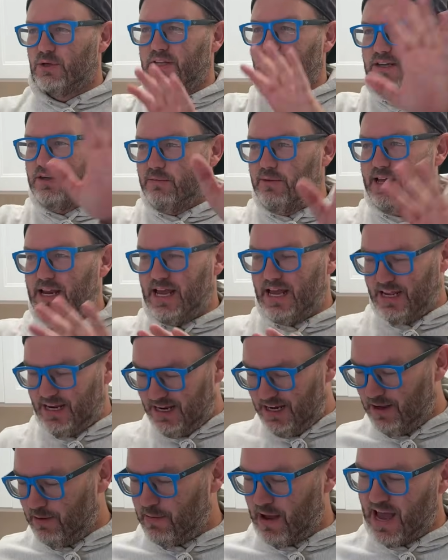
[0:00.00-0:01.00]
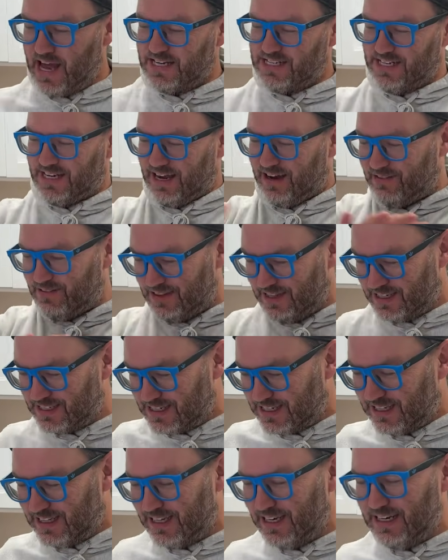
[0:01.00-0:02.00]
a little bit of editing magic,
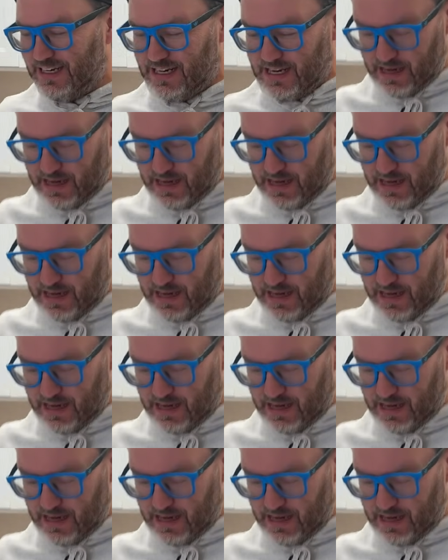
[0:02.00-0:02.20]
everything's cleaned